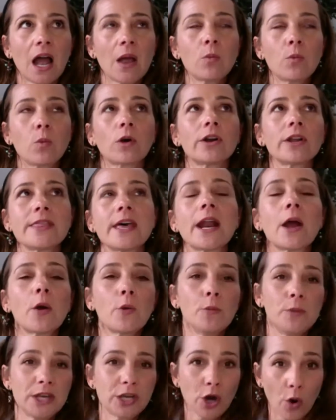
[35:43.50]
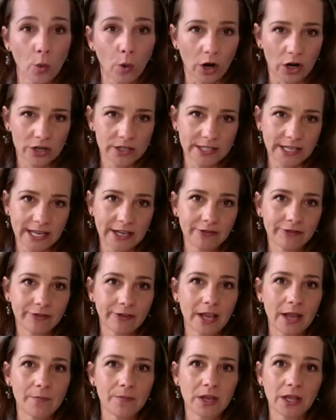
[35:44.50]
I worried that I would be
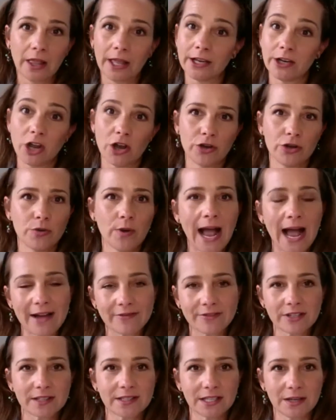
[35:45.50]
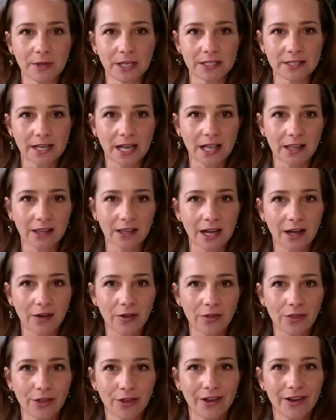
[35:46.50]
coercive and be like, no, you have to see me in
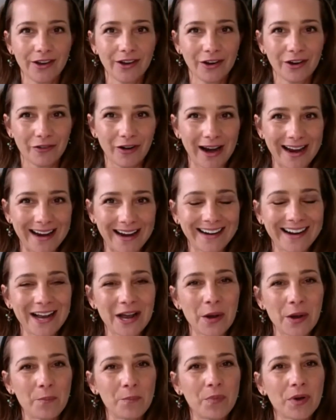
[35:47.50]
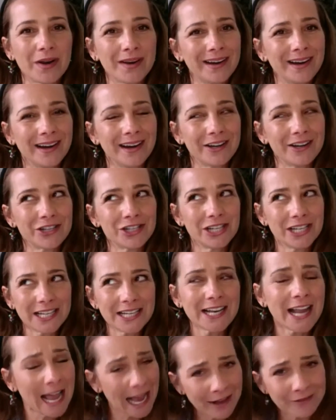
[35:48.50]
telehealth, right? But she
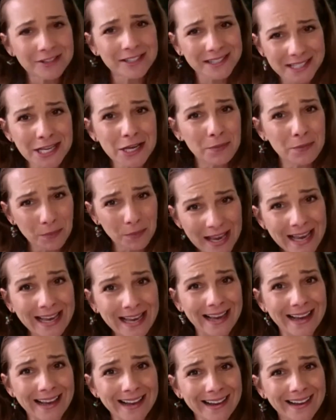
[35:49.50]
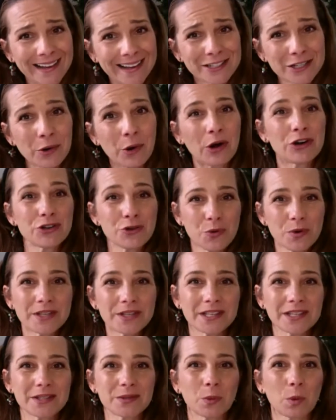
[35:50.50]
didn't have to see me. So her
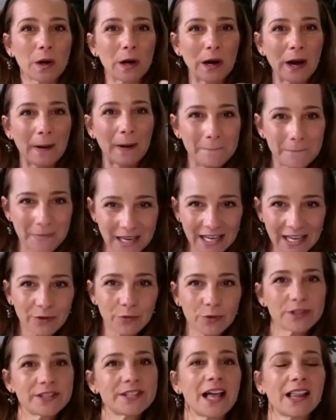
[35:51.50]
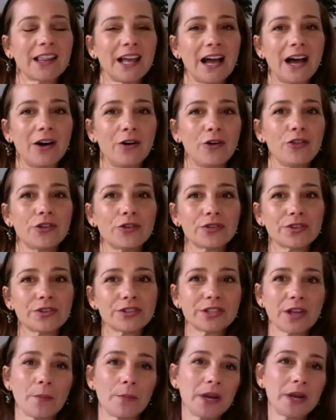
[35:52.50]
choices were me with telehealth or
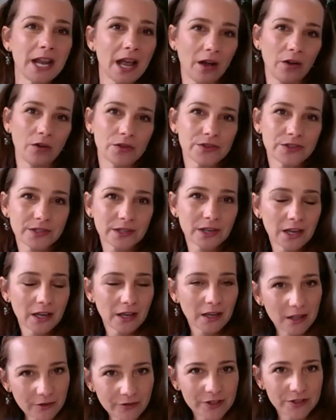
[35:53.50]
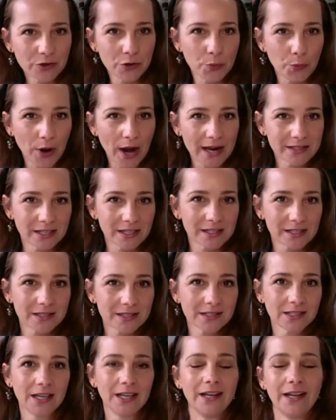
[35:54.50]
somebody else in a physical
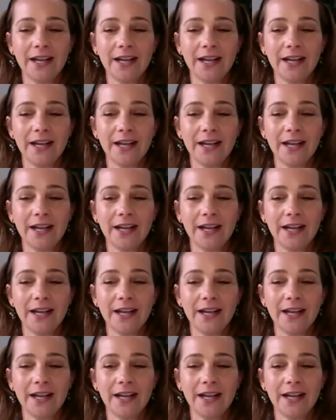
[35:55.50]
practice.